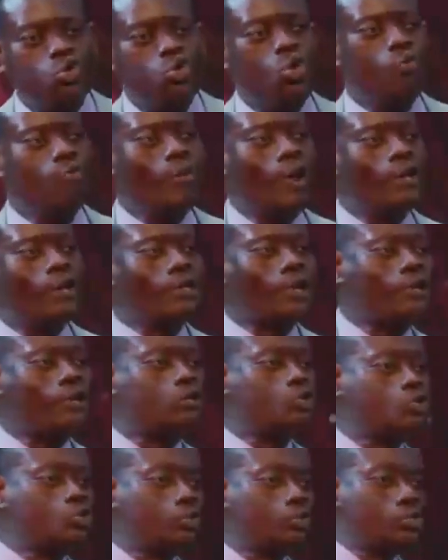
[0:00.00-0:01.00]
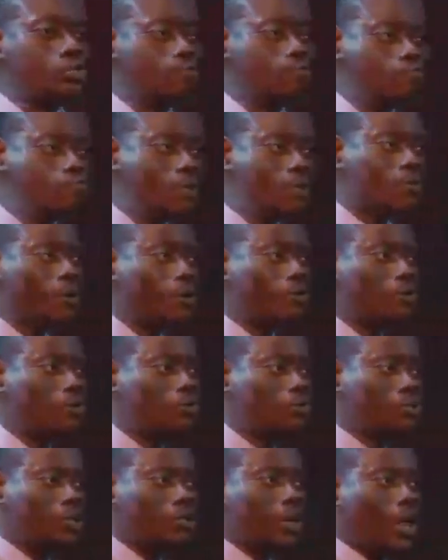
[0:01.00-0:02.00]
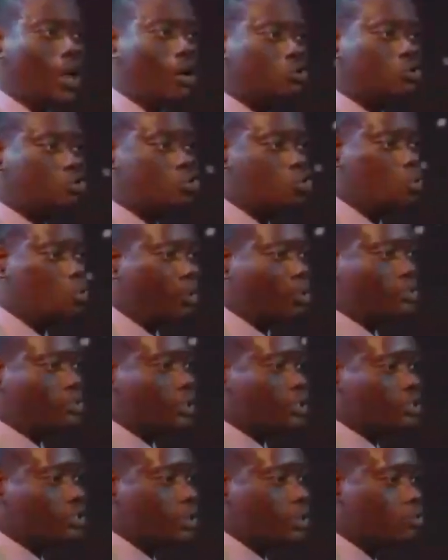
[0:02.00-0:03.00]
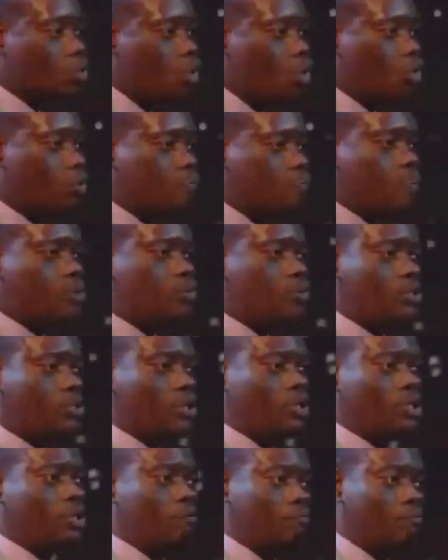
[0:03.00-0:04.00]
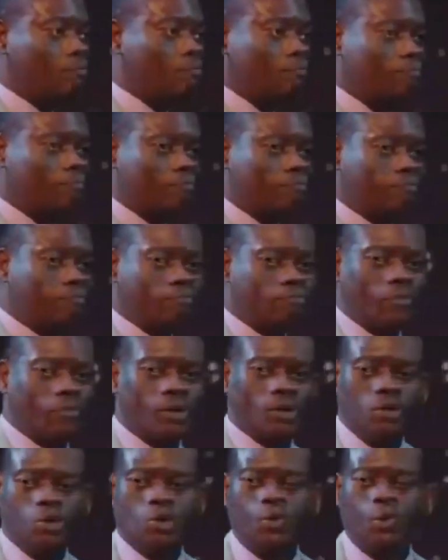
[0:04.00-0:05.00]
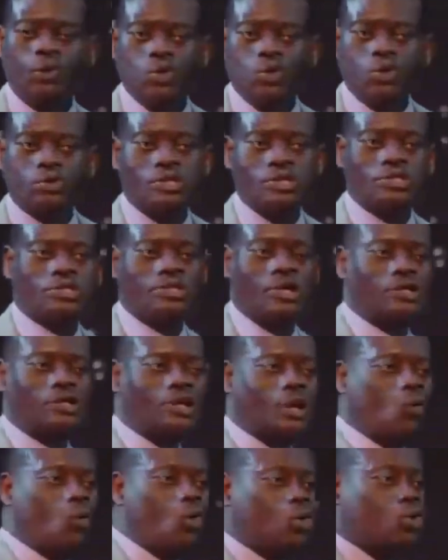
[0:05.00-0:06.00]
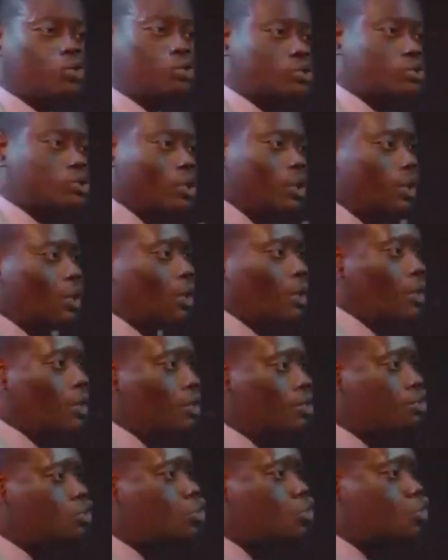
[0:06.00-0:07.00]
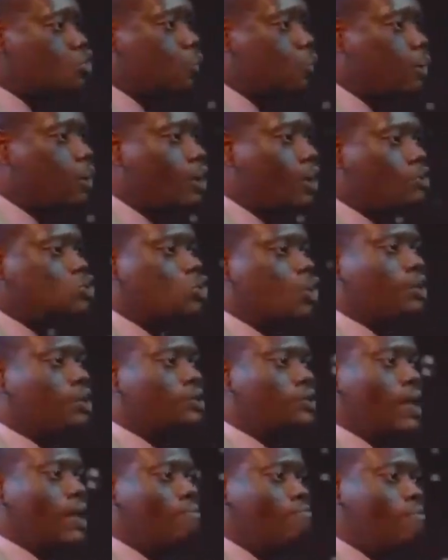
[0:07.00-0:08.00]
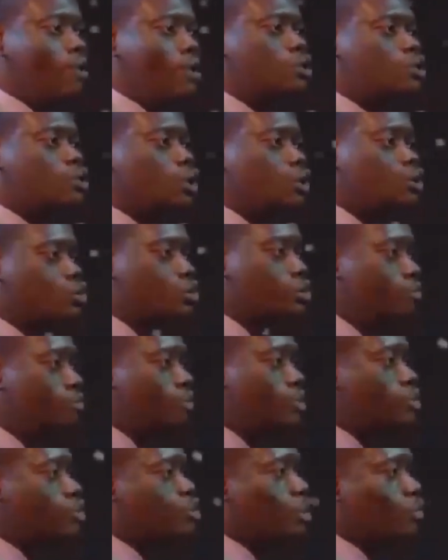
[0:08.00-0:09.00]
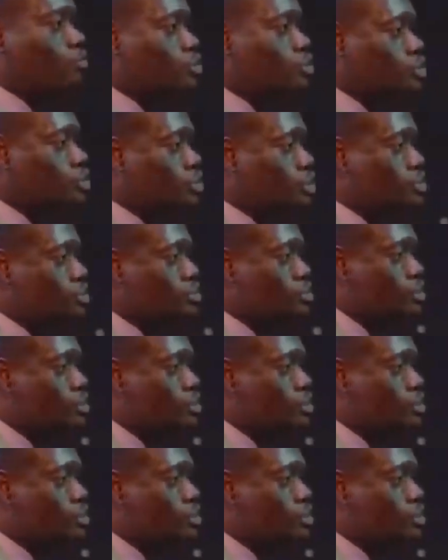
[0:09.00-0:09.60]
man can do these miracles that thou doest except God be with him. You will notice that there was a supernatural dimension to the ministry of Jesus,